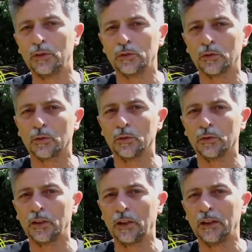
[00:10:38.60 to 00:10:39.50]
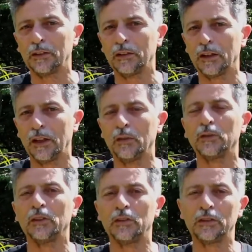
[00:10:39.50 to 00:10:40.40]
It depends on our level of
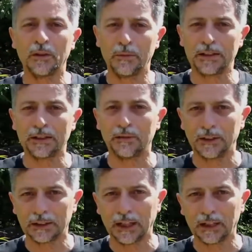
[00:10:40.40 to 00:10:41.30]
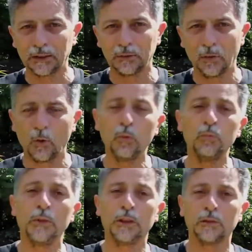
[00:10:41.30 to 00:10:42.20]
consciousness. It is where
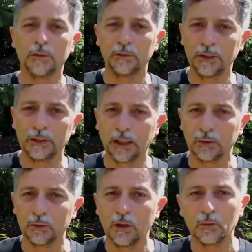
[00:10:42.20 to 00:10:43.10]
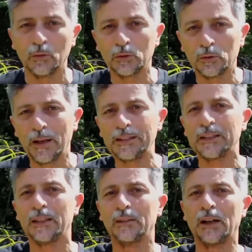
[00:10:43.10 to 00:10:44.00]
we will be more or less affected.
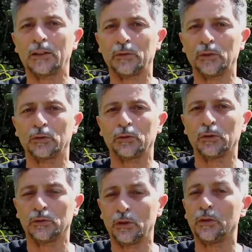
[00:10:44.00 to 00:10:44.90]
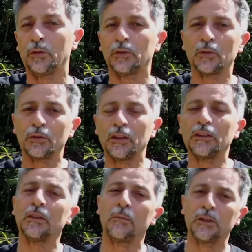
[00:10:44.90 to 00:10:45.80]
The higher your level of
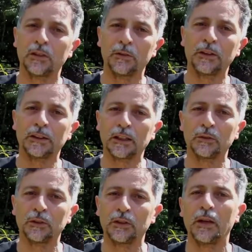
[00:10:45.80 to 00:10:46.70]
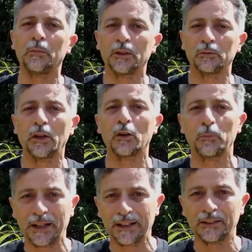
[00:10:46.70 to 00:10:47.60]
consciousness, the less
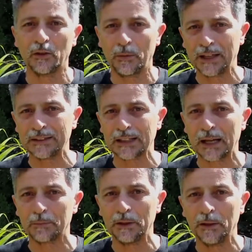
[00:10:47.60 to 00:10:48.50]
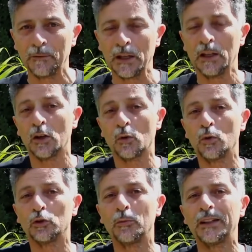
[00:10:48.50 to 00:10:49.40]
affected you will be because your recovery
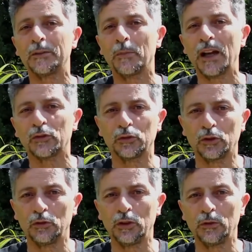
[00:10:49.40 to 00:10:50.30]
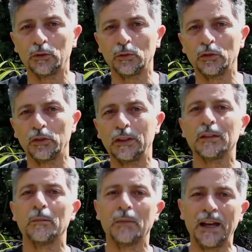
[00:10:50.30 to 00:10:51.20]
is faster. The lower
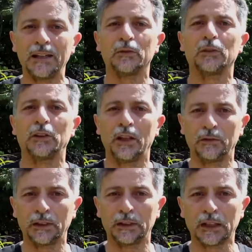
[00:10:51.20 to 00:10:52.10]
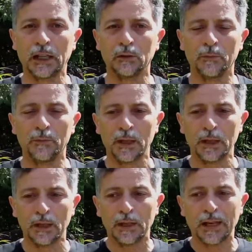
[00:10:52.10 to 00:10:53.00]
your level of consciousness, the
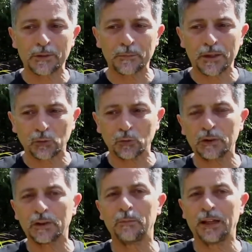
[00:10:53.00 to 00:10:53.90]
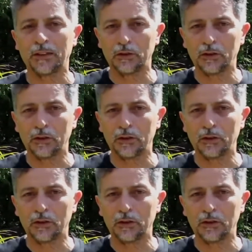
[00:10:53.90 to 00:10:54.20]
more affected you will be.